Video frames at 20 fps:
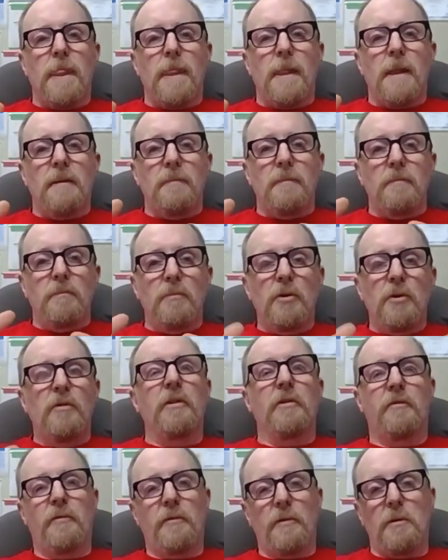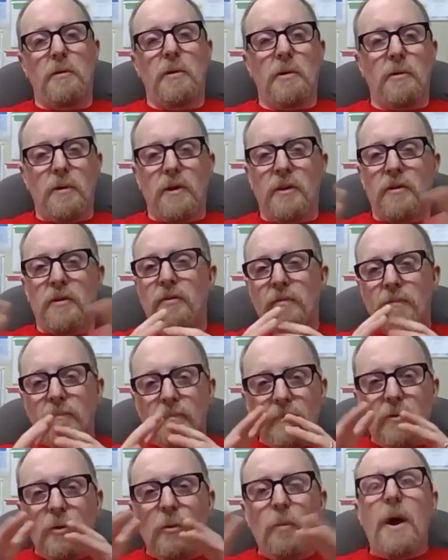moving right. forward with
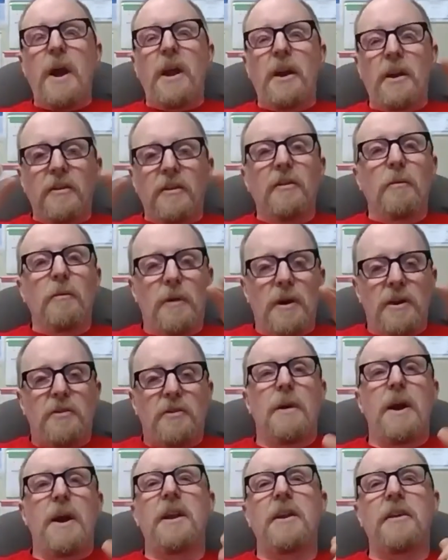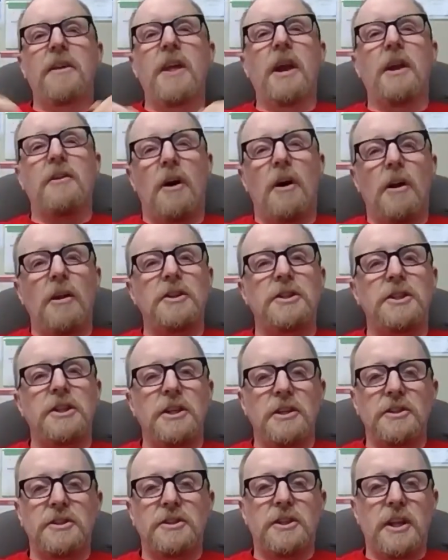the way with the way the technology
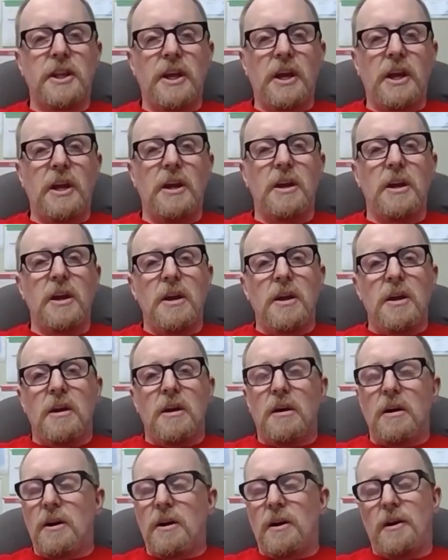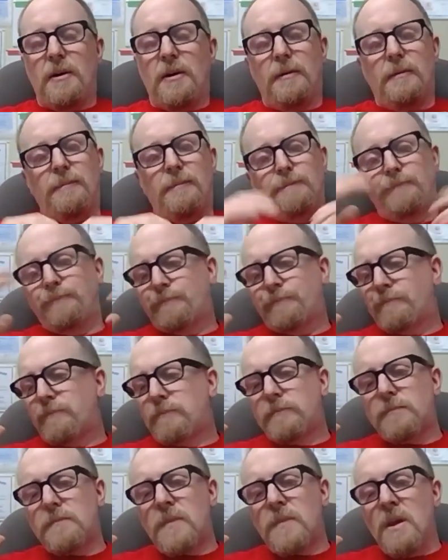is today um,
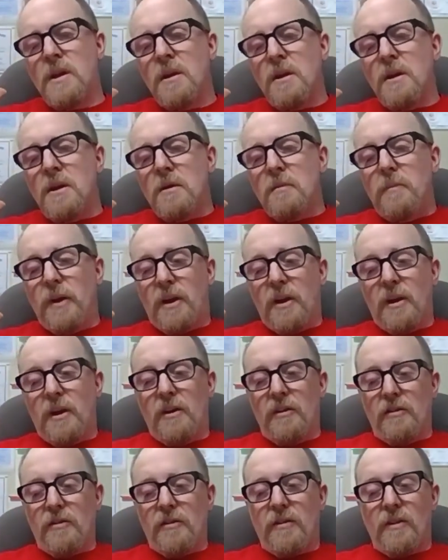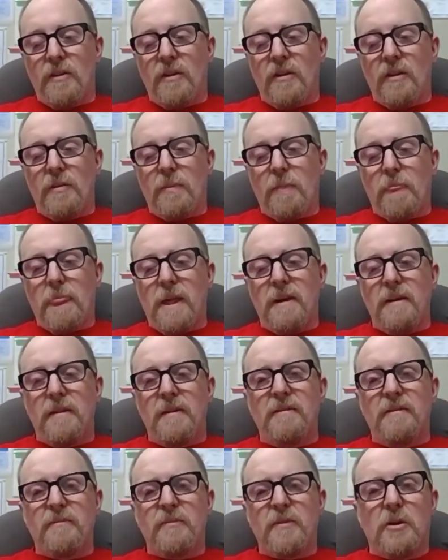because
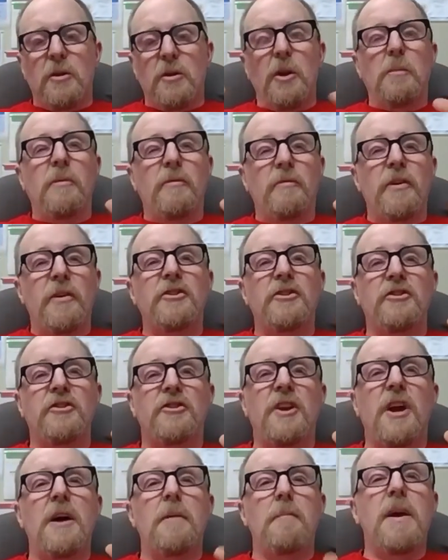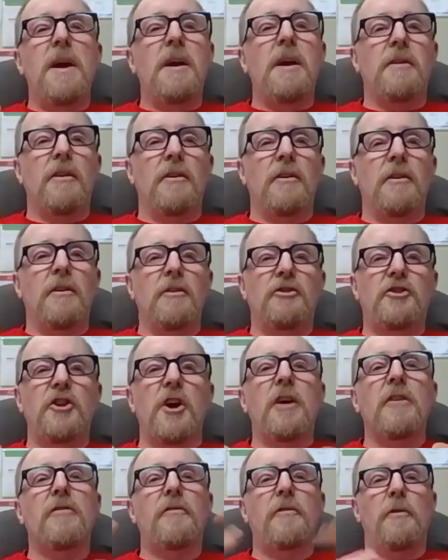global vision is not meant
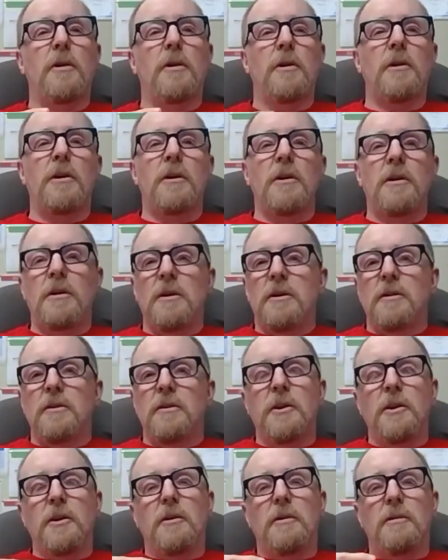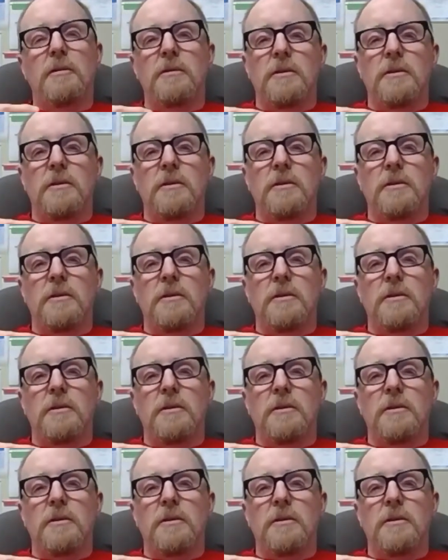just for you know